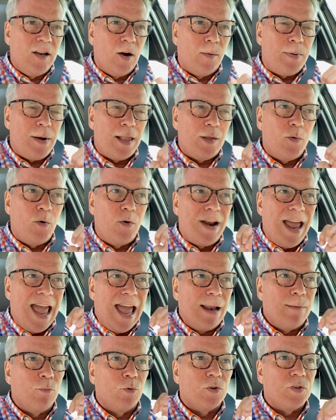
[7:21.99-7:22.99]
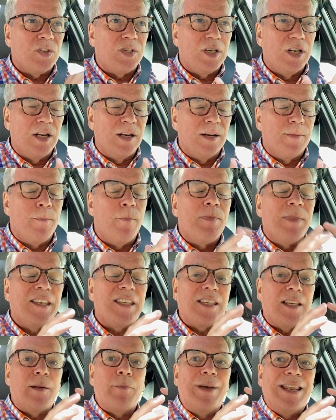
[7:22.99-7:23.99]
I probably won't add more cinnamon,
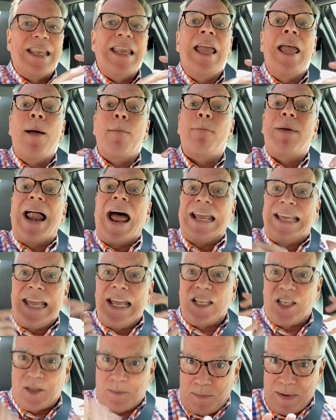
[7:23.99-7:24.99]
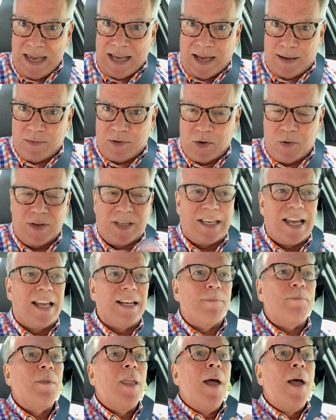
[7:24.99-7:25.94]
cinnamon, but I can't speak. I'm so excited.